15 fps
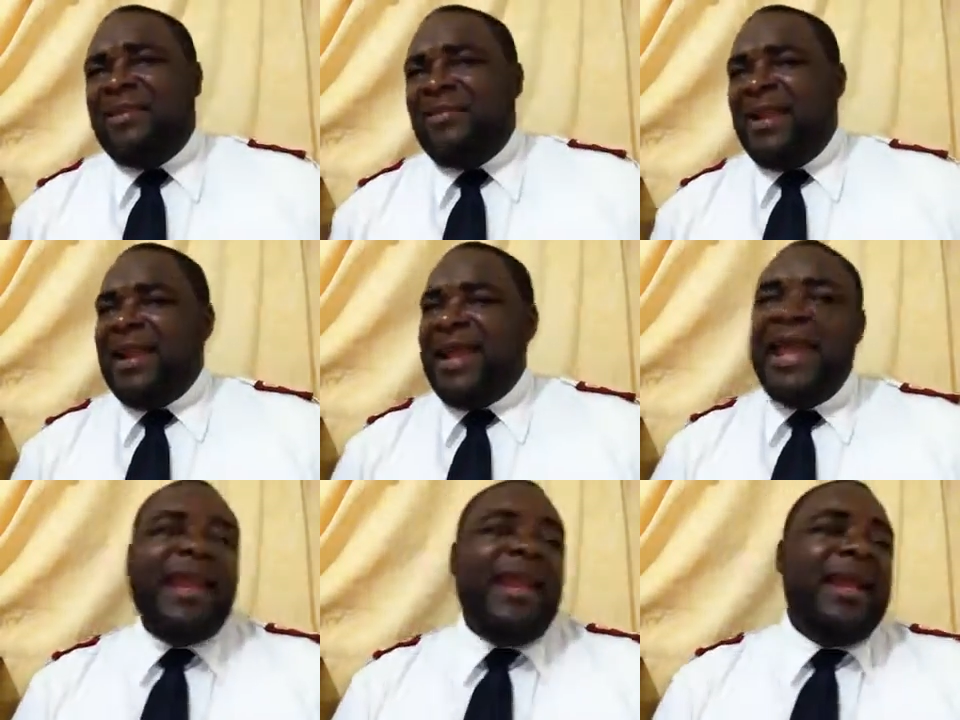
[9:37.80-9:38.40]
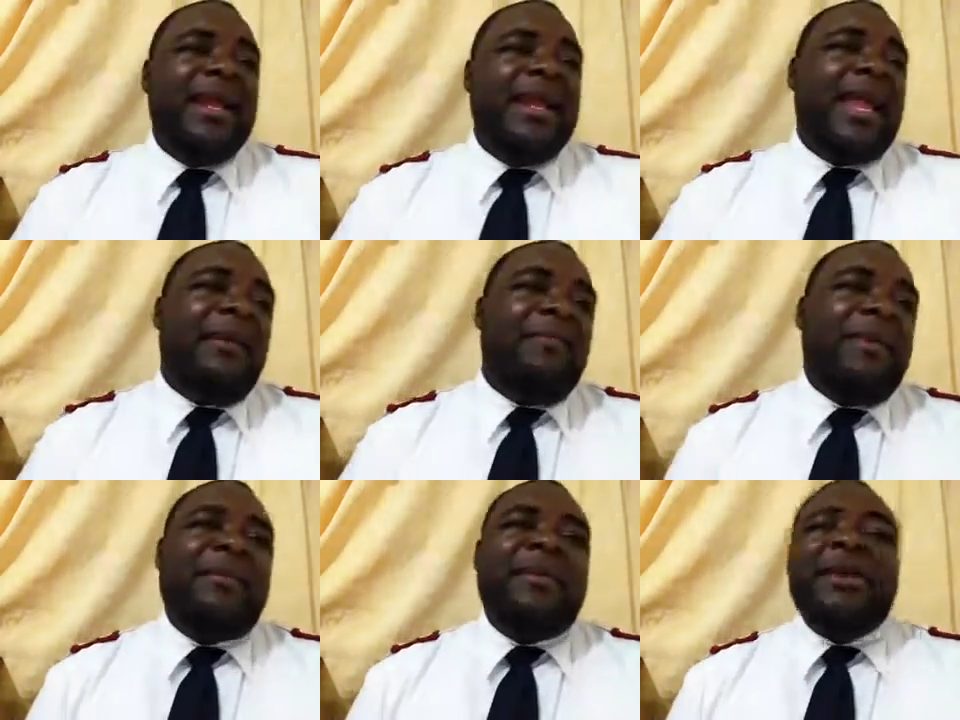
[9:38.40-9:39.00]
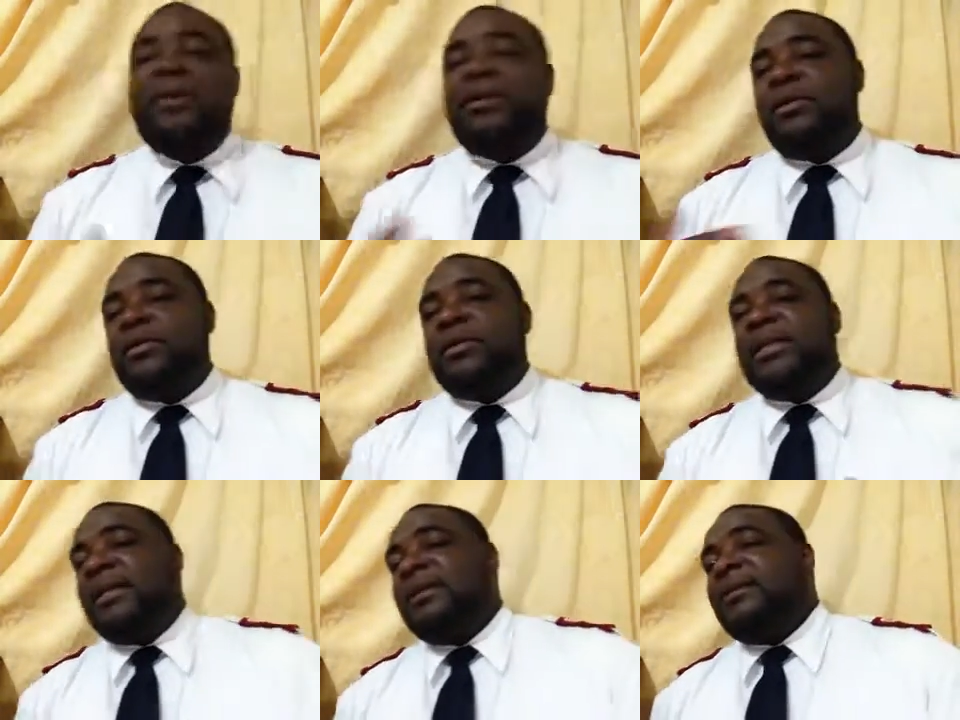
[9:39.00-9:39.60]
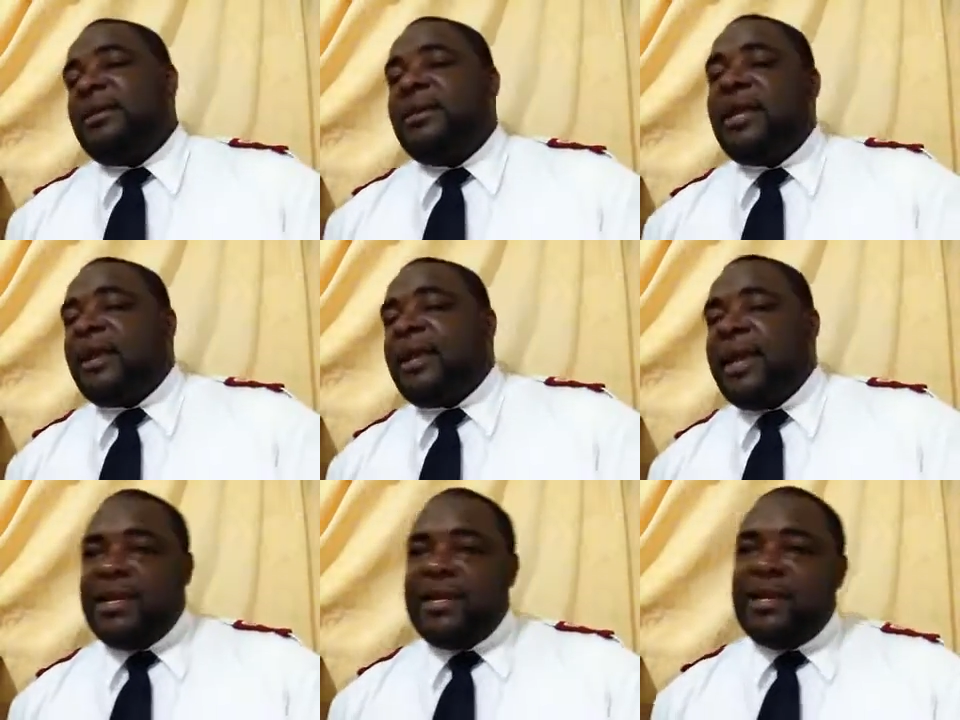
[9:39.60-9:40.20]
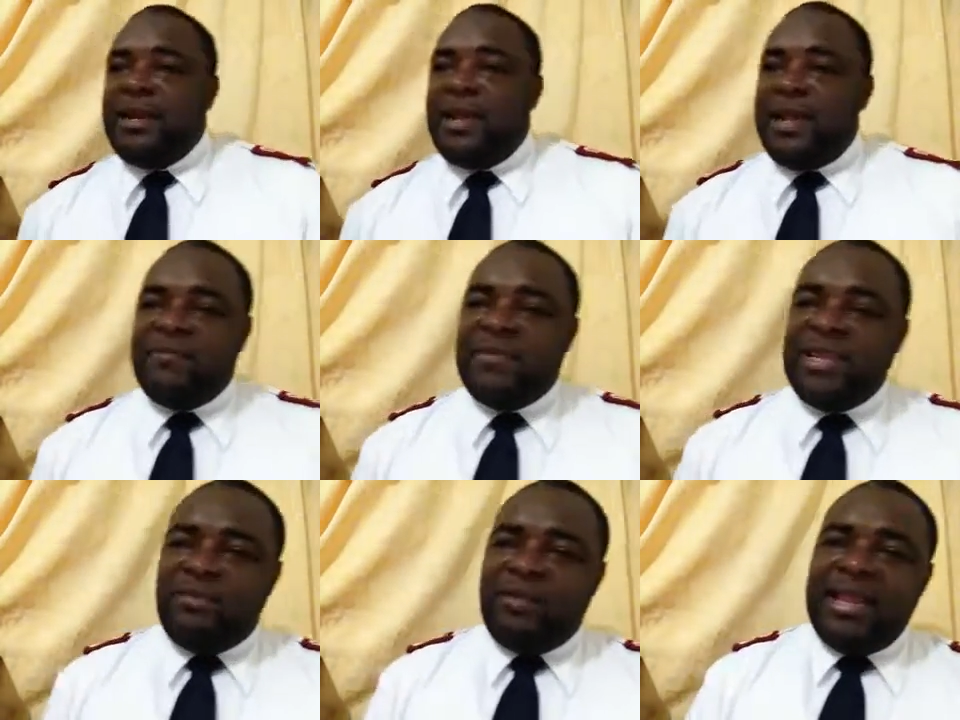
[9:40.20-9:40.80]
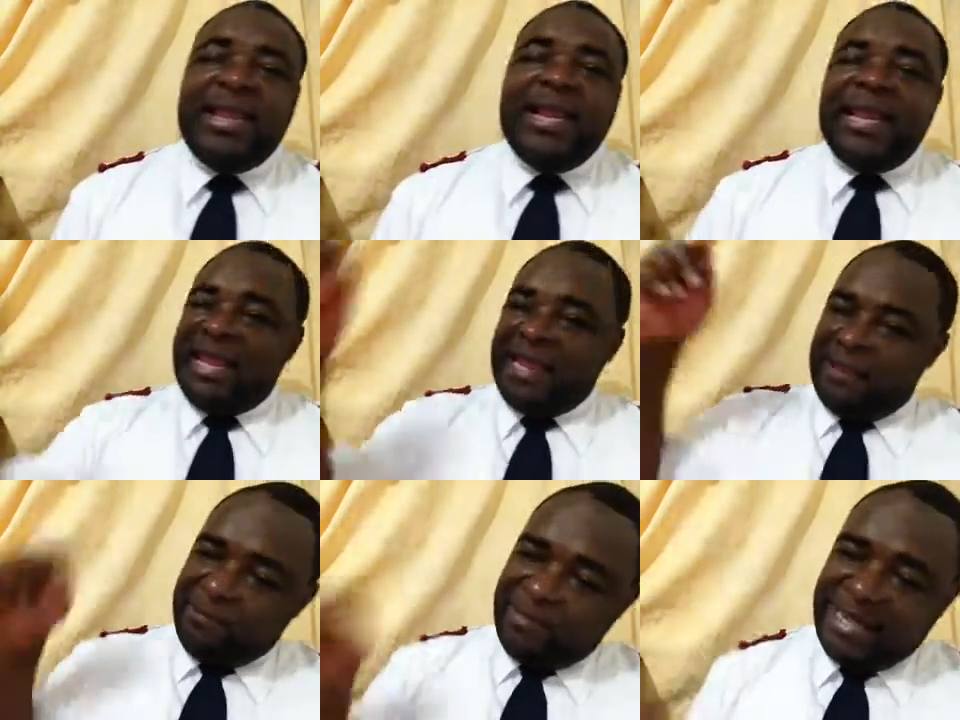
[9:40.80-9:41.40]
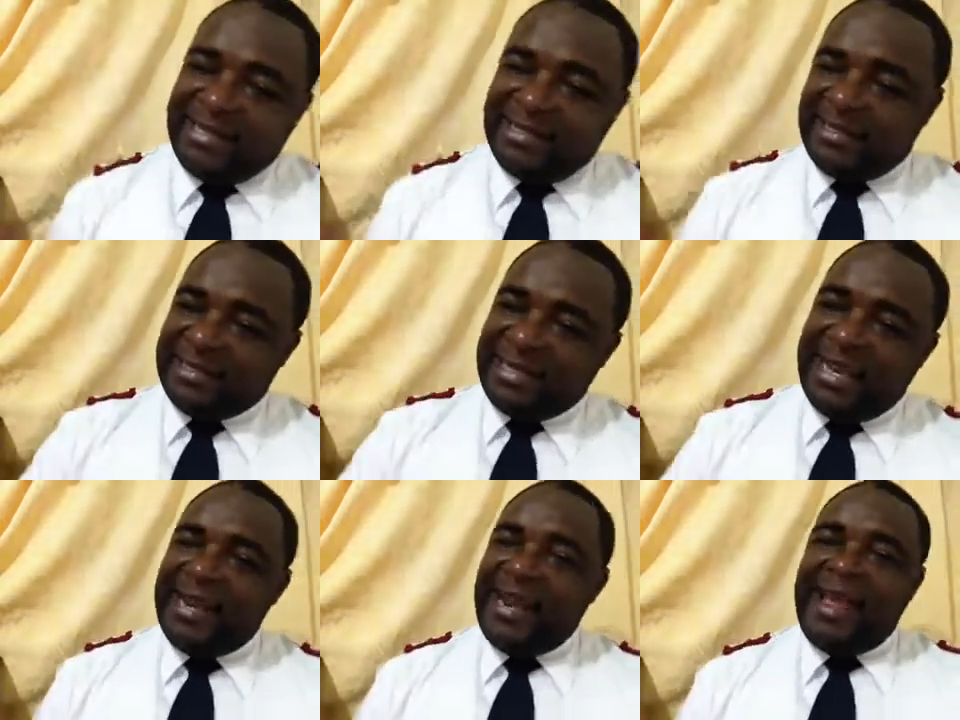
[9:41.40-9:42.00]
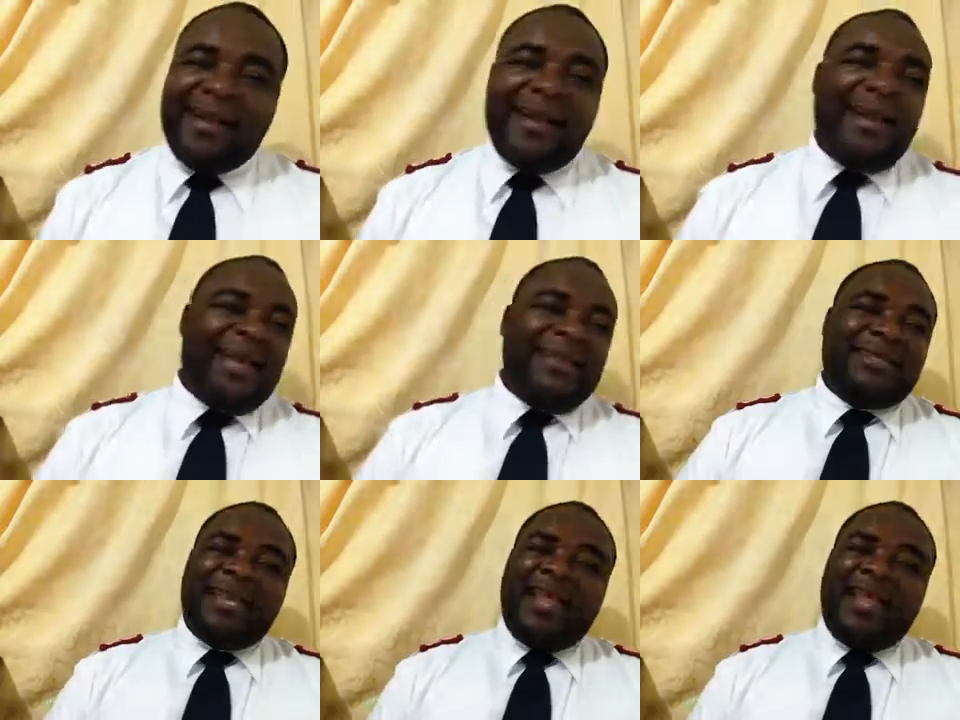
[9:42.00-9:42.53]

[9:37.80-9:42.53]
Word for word: of the spies, the God of the Israelites, will deliver us as promised.